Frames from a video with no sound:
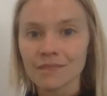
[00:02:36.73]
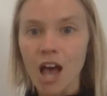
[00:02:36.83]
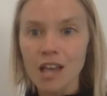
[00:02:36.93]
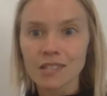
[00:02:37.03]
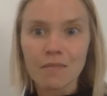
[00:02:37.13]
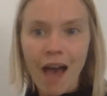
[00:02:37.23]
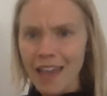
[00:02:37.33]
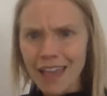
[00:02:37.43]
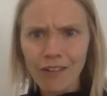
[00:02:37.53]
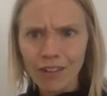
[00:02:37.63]
Awesome.
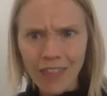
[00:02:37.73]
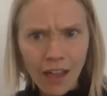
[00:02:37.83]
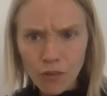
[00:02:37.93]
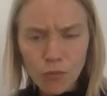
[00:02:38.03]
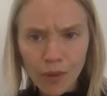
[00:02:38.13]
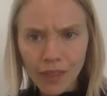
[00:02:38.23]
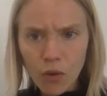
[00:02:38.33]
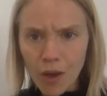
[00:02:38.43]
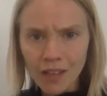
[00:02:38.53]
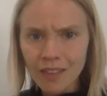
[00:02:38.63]
I counted that really
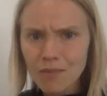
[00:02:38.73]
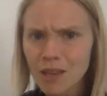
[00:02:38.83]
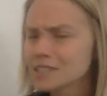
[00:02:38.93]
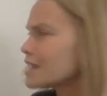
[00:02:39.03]
quickly because I